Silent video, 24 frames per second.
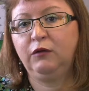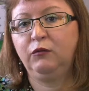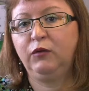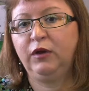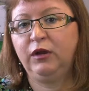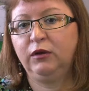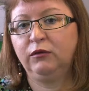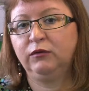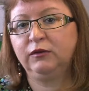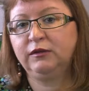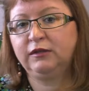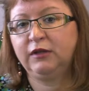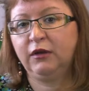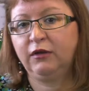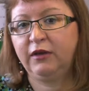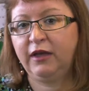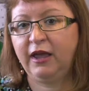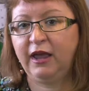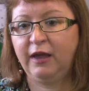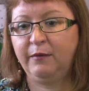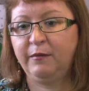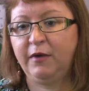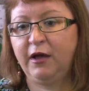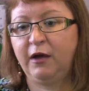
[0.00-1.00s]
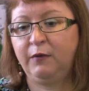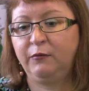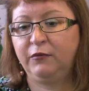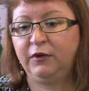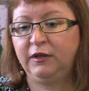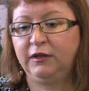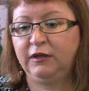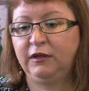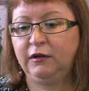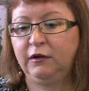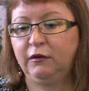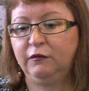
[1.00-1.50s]
we also came up
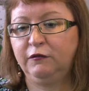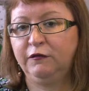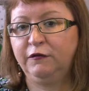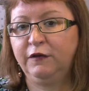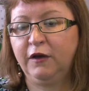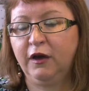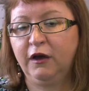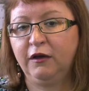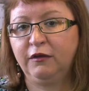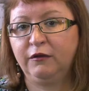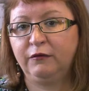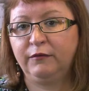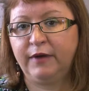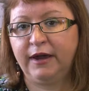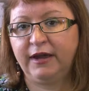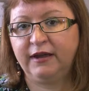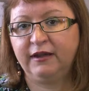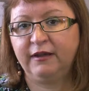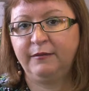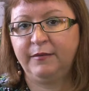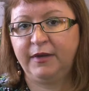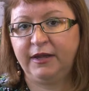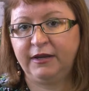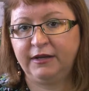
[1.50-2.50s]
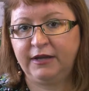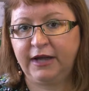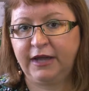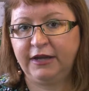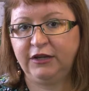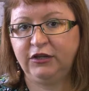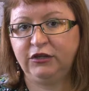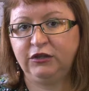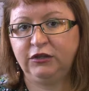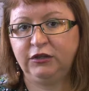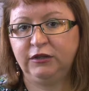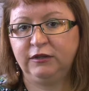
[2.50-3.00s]
with further
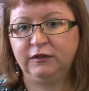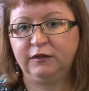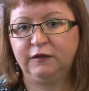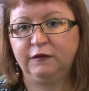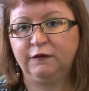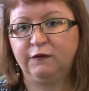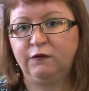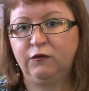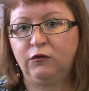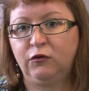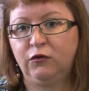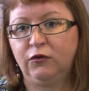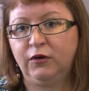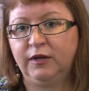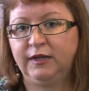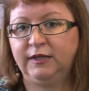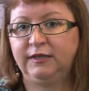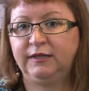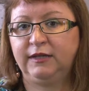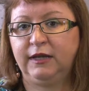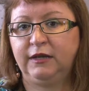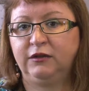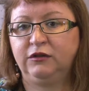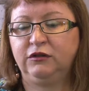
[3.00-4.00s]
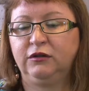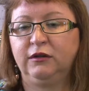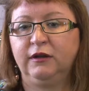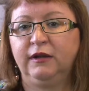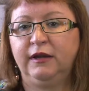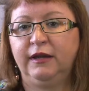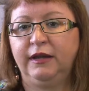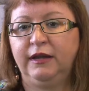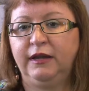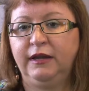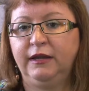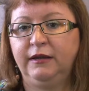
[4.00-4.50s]
recommendations for
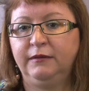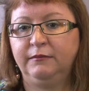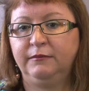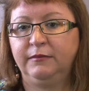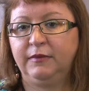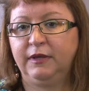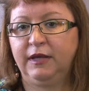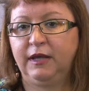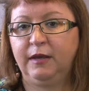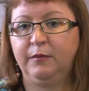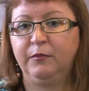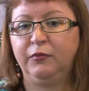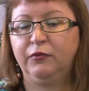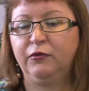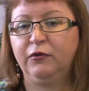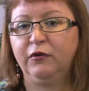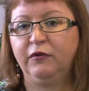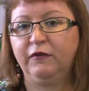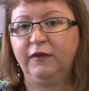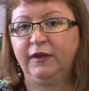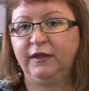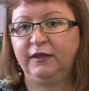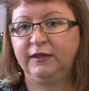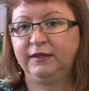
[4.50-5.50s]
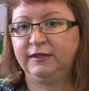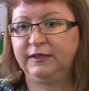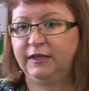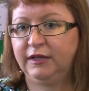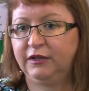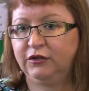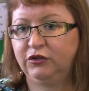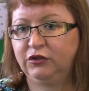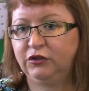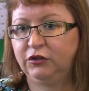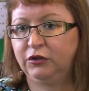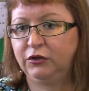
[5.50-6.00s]
essentially improving this
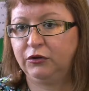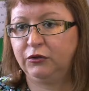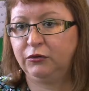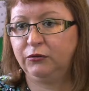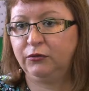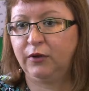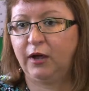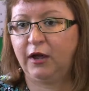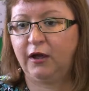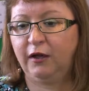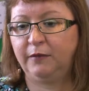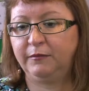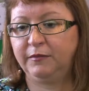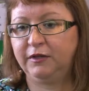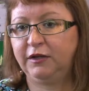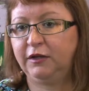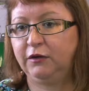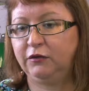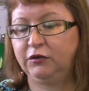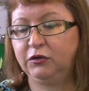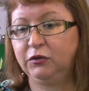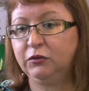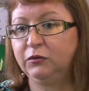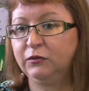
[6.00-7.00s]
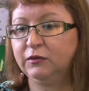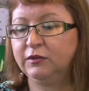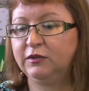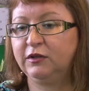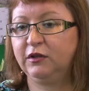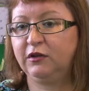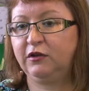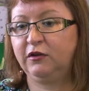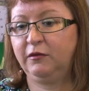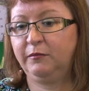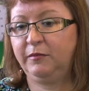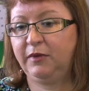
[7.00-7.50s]
issue, tools
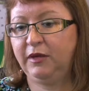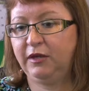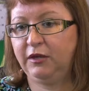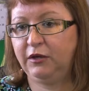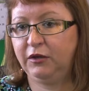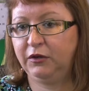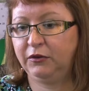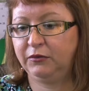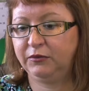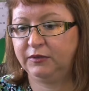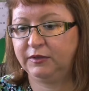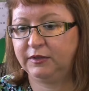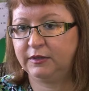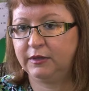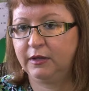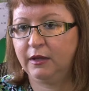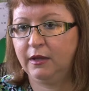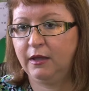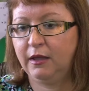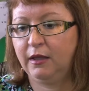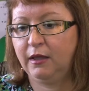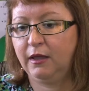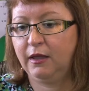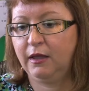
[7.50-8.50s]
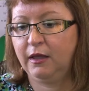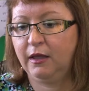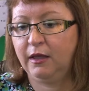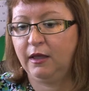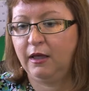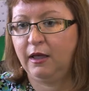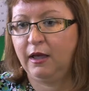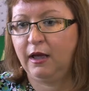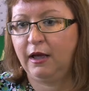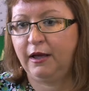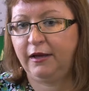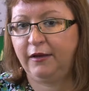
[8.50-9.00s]
that could be used.
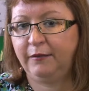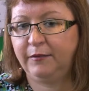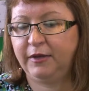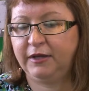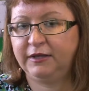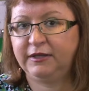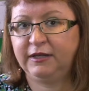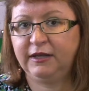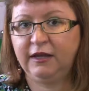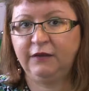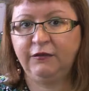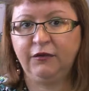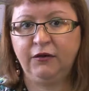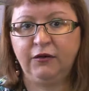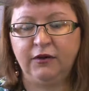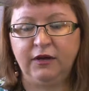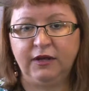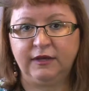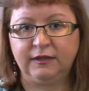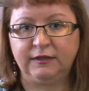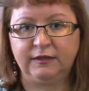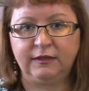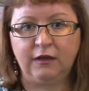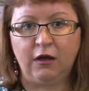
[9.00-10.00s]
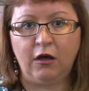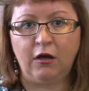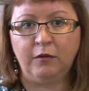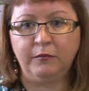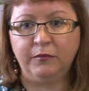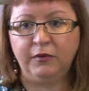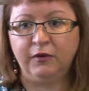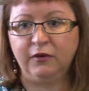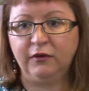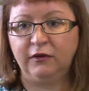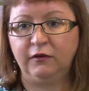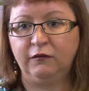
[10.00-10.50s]
And to give you an
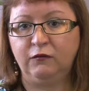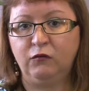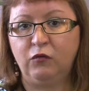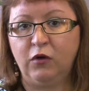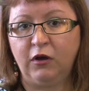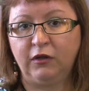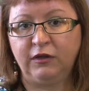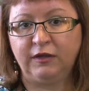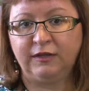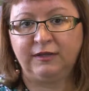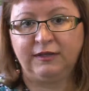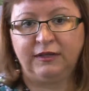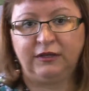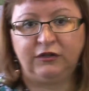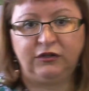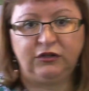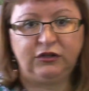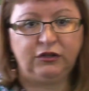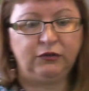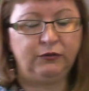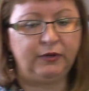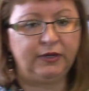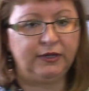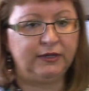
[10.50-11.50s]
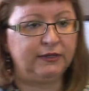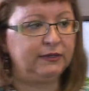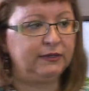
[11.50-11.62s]
example of what this issue is,